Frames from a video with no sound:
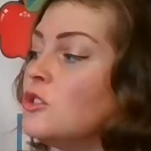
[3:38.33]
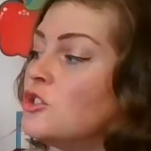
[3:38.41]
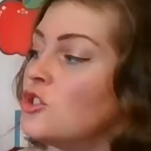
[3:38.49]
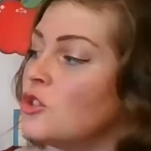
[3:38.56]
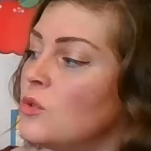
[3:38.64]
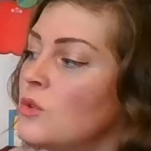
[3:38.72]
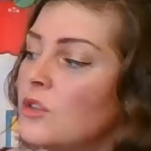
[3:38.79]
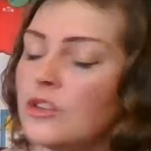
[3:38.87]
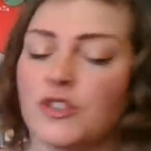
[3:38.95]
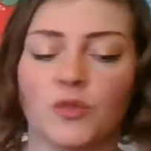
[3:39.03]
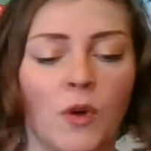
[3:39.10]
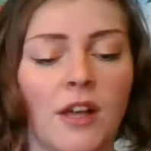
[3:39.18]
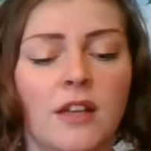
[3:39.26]

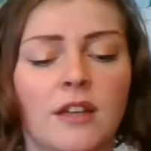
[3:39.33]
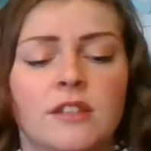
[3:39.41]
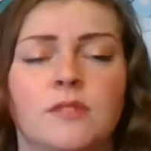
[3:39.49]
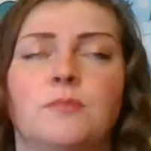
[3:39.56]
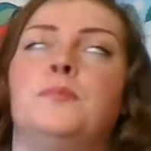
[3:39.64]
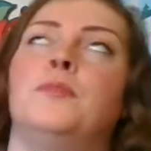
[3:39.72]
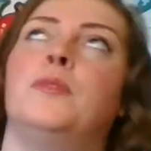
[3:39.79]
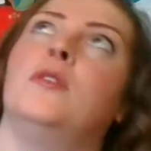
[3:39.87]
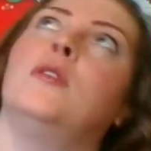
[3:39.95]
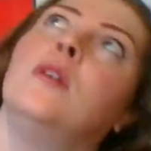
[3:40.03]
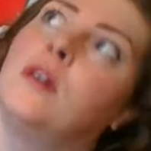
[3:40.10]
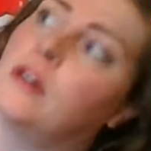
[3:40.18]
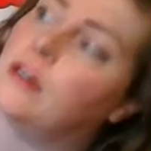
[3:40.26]
George was
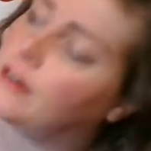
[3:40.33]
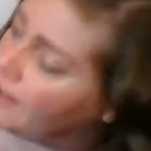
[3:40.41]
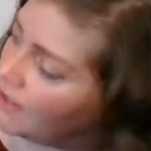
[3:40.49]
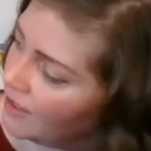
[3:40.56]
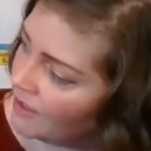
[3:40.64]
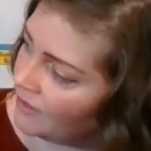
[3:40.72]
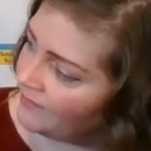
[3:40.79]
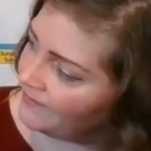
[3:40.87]
bored.